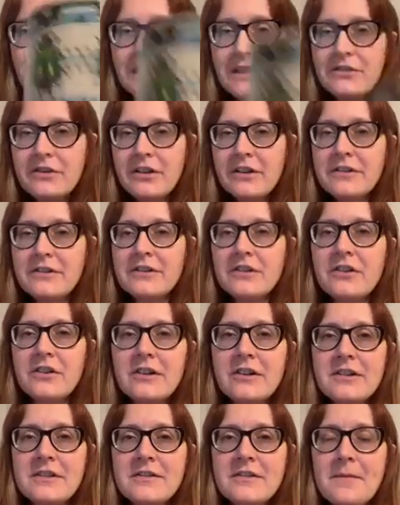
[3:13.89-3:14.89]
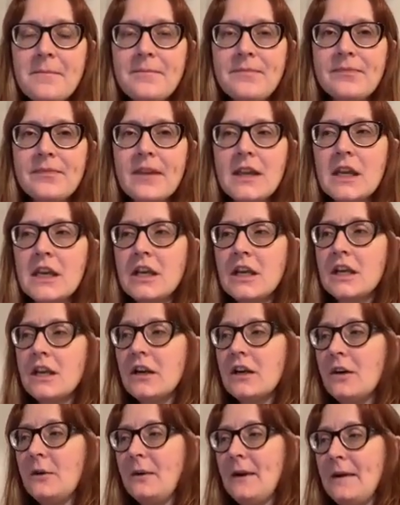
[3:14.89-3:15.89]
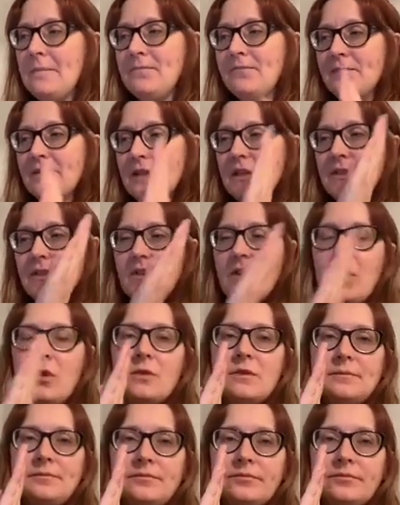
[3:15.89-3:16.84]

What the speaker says: Cheers, girls. Okay, so...